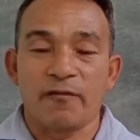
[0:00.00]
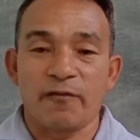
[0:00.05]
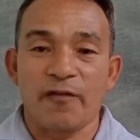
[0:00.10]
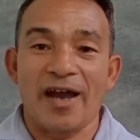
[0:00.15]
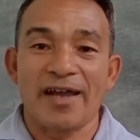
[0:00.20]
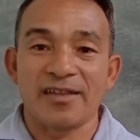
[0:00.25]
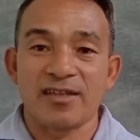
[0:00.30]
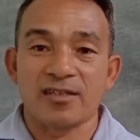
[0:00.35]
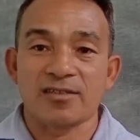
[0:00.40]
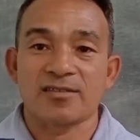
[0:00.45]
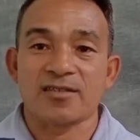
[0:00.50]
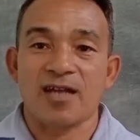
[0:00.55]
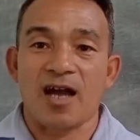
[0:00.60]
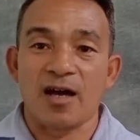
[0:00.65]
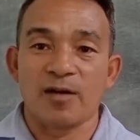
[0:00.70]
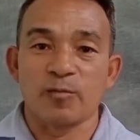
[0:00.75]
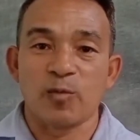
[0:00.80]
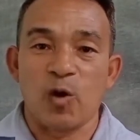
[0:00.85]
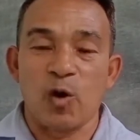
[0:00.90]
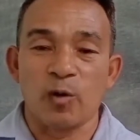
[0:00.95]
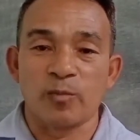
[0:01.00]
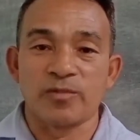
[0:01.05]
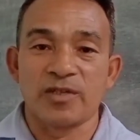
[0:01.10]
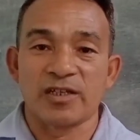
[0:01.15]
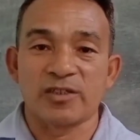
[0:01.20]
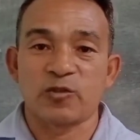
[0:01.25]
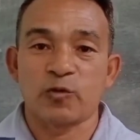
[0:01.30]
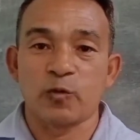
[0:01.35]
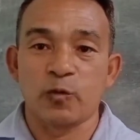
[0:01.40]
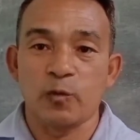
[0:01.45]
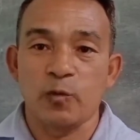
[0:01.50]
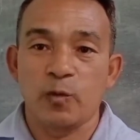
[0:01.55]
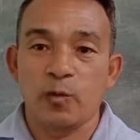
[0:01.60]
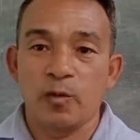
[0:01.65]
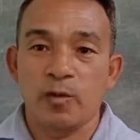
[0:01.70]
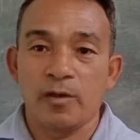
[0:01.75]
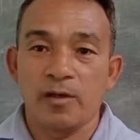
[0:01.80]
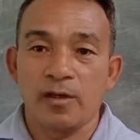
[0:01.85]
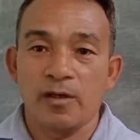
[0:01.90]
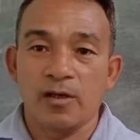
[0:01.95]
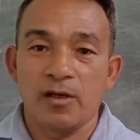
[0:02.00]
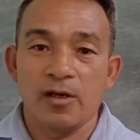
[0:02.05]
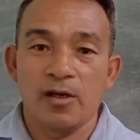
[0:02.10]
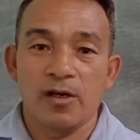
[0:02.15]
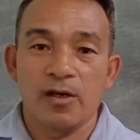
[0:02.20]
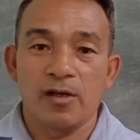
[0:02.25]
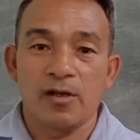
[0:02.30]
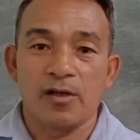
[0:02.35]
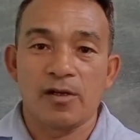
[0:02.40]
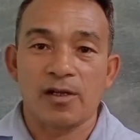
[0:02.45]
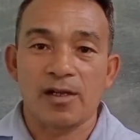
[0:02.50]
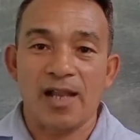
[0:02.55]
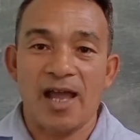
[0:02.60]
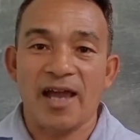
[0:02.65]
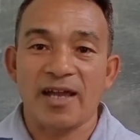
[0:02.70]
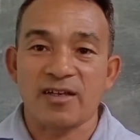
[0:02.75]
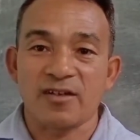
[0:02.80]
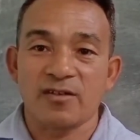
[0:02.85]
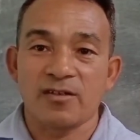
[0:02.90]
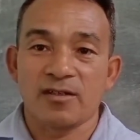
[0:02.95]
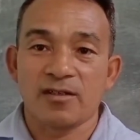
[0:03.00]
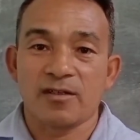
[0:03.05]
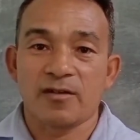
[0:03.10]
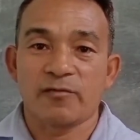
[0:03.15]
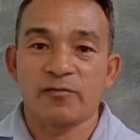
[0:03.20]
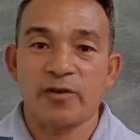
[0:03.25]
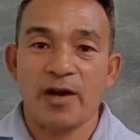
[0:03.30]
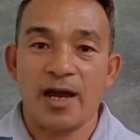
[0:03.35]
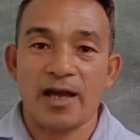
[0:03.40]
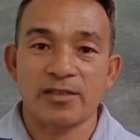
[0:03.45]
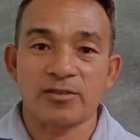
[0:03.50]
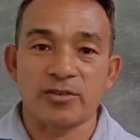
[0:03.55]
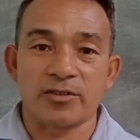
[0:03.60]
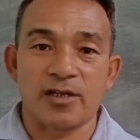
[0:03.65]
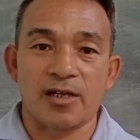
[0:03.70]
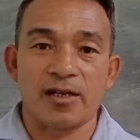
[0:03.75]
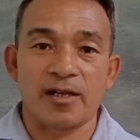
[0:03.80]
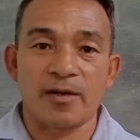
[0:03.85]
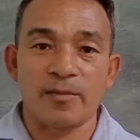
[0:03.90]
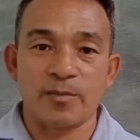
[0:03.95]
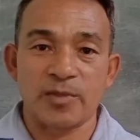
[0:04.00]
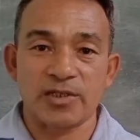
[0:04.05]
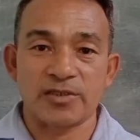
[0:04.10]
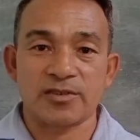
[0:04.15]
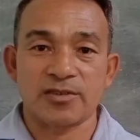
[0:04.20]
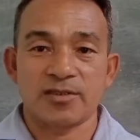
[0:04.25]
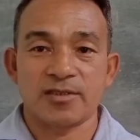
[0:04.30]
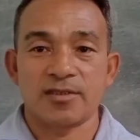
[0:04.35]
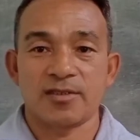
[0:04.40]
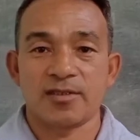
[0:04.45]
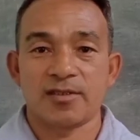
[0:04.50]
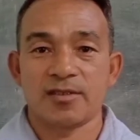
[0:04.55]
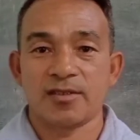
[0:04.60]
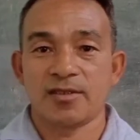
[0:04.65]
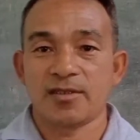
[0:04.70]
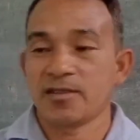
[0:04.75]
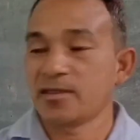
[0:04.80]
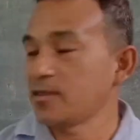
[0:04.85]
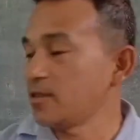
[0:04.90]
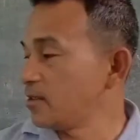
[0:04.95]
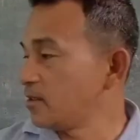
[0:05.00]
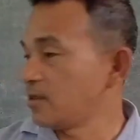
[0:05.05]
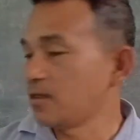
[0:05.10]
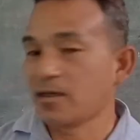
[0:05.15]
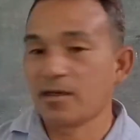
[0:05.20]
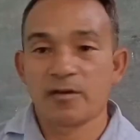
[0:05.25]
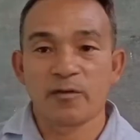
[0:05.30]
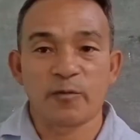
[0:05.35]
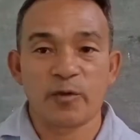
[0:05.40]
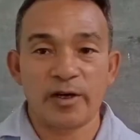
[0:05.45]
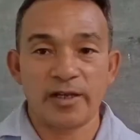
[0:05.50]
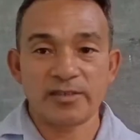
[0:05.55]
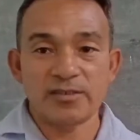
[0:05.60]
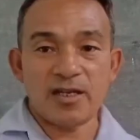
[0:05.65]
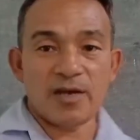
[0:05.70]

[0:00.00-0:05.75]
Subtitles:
find the sum of the two like fractional numbers. For